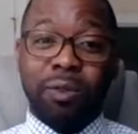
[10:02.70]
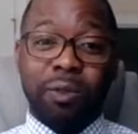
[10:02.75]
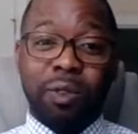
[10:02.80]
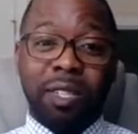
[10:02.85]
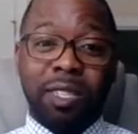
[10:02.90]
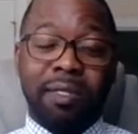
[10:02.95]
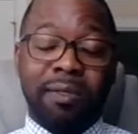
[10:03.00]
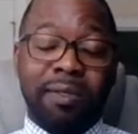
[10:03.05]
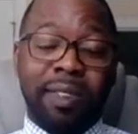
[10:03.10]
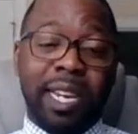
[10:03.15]

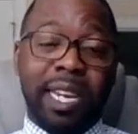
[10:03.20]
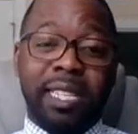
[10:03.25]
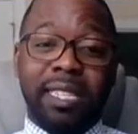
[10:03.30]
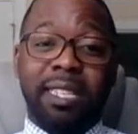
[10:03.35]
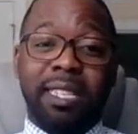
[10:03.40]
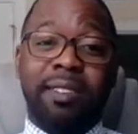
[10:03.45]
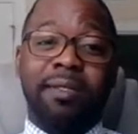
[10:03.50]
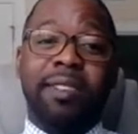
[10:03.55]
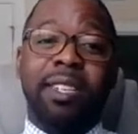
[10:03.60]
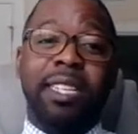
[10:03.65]
sorts of
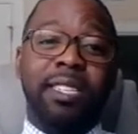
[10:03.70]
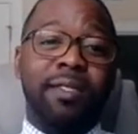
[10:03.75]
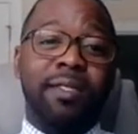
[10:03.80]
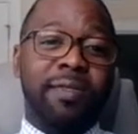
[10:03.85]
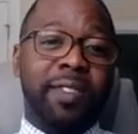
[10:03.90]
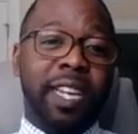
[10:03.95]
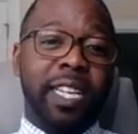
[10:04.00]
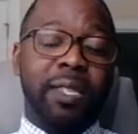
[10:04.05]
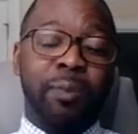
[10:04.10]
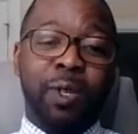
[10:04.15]
activities,
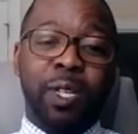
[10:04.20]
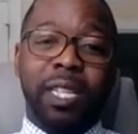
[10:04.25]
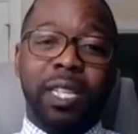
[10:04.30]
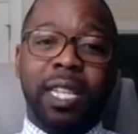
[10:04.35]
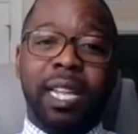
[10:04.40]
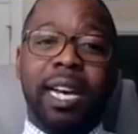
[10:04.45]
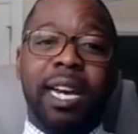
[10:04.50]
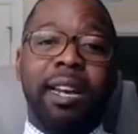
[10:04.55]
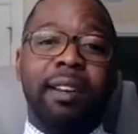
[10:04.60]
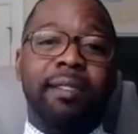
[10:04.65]
Facebook
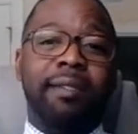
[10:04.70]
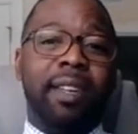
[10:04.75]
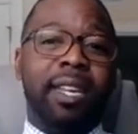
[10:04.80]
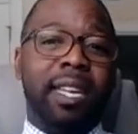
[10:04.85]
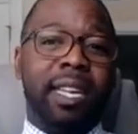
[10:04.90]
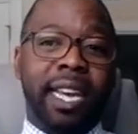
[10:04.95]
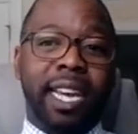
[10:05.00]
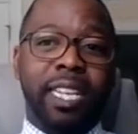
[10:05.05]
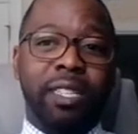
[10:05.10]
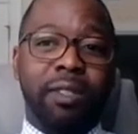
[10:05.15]
Live,
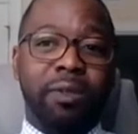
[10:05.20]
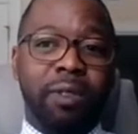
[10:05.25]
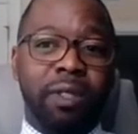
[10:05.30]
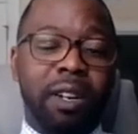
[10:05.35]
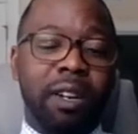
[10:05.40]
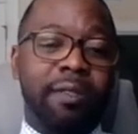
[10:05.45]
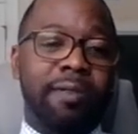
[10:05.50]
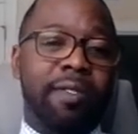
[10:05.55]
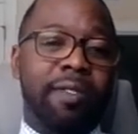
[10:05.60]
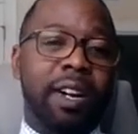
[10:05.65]
engage with
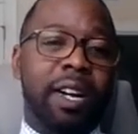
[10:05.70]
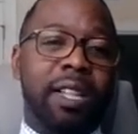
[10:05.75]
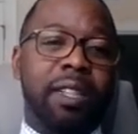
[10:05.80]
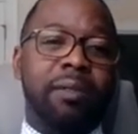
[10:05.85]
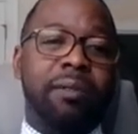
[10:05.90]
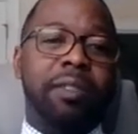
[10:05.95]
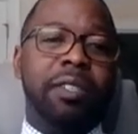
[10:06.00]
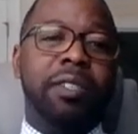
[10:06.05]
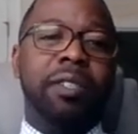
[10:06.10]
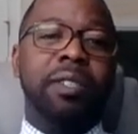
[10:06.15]
our
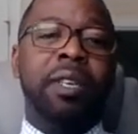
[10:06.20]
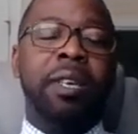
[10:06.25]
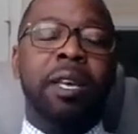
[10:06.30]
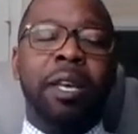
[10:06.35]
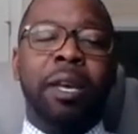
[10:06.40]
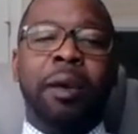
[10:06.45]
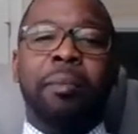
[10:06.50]
followers,